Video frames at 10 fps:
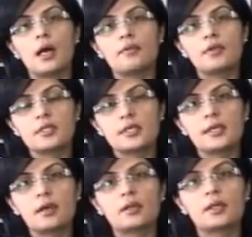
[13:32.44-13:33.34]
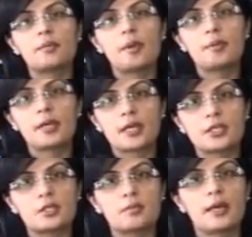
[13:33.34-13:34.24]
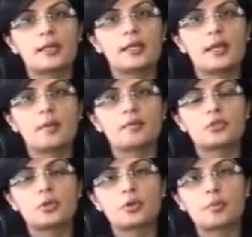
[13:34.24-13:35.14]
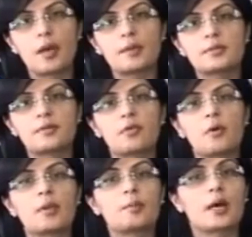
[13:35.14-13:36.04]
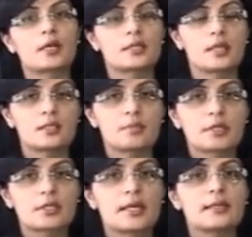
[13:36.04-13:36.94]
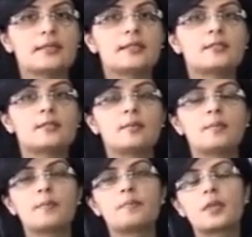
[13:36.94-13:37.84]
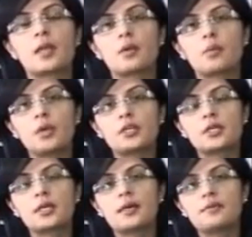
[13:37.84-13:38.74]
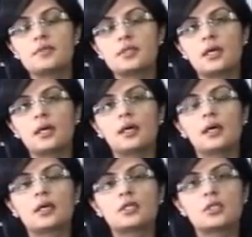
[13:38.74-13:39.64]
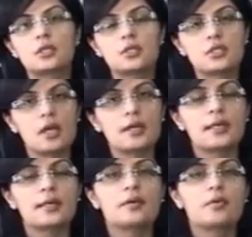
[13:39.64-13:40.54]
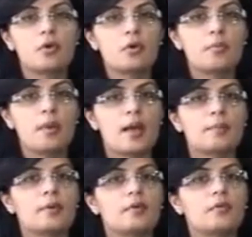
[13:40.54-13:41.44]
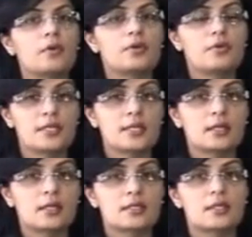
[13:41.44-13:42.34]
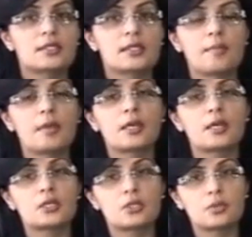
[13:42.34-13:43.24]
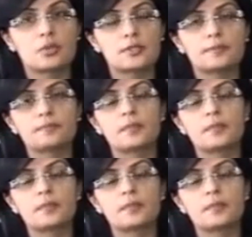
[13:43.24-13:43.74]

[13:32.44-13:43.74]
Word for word: I have recently authored a publication by the name of Choked Pipes Reforming Pakistan's Mixed Health System, which gives a, a consolidated roadmap for addressing these systemic issues.